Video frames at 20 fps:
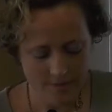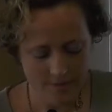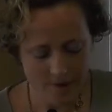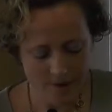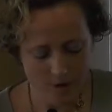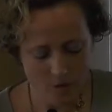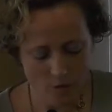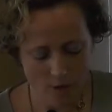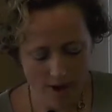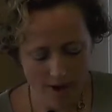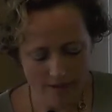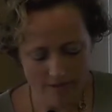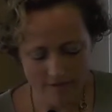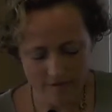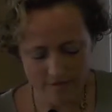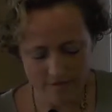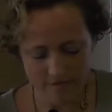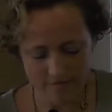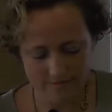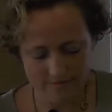My
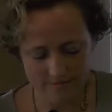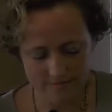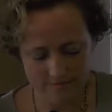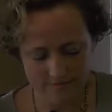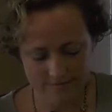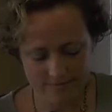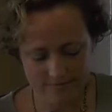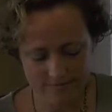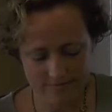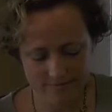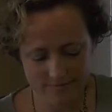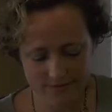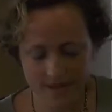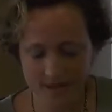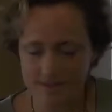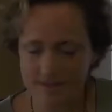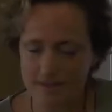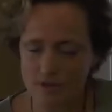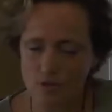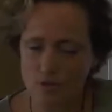wife,
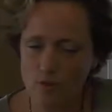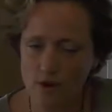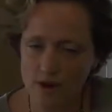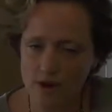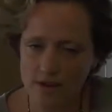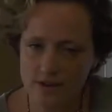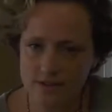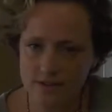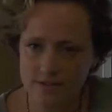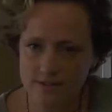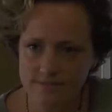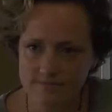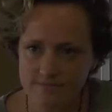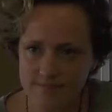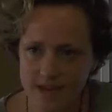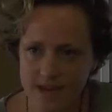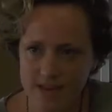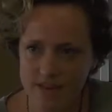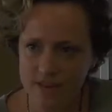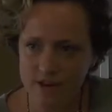the one
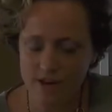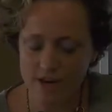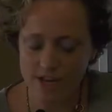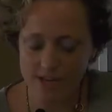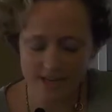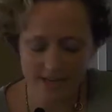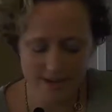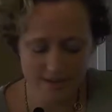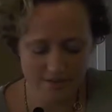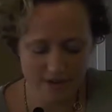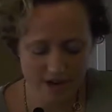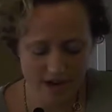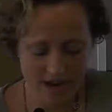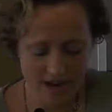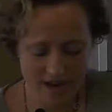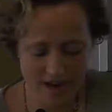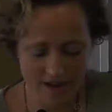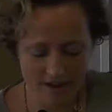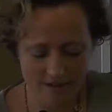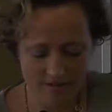I thought I'd never
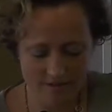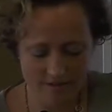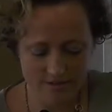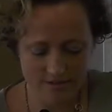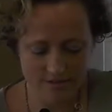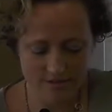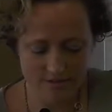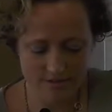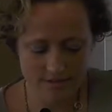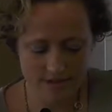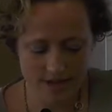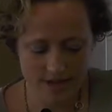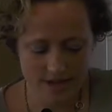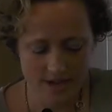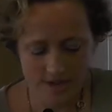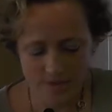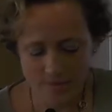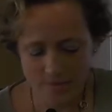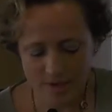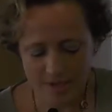have,
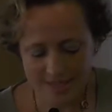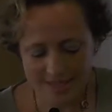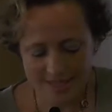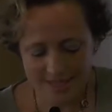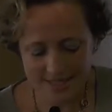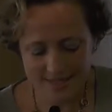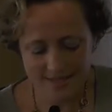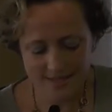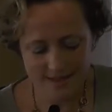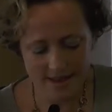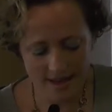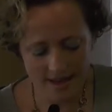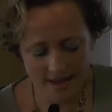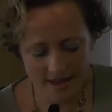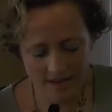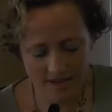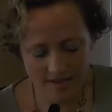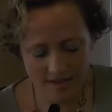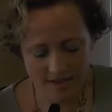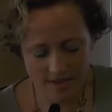because does
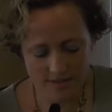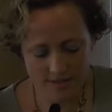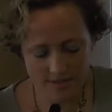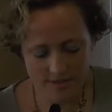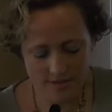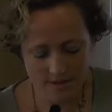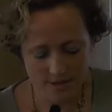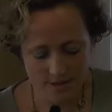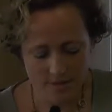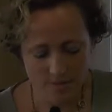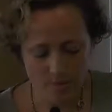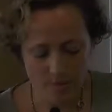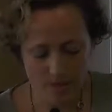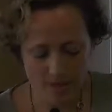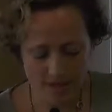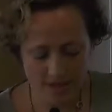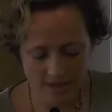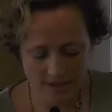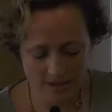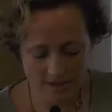any of us
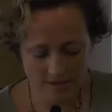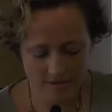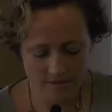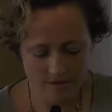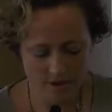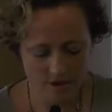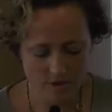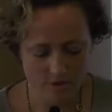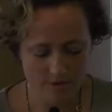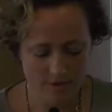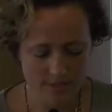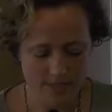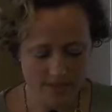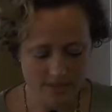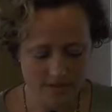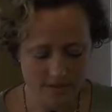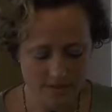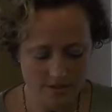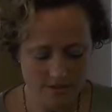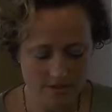believe we
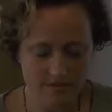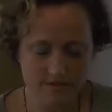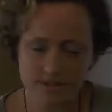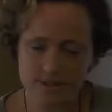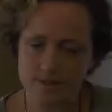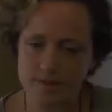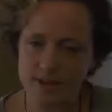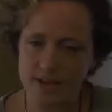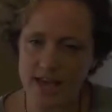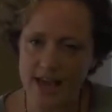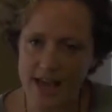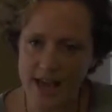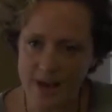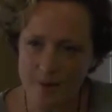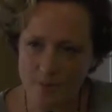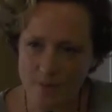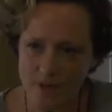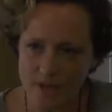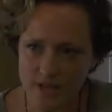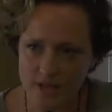deserve to be
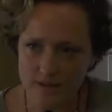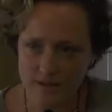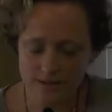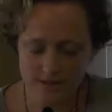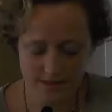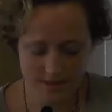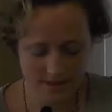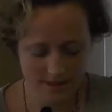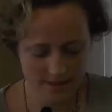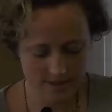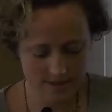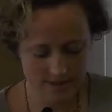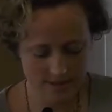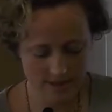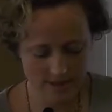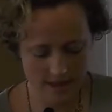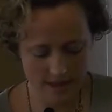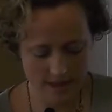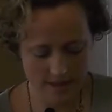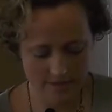happy in
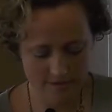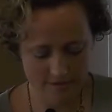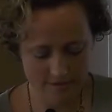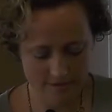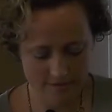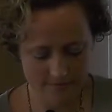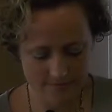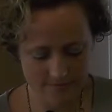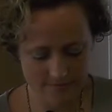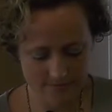this life?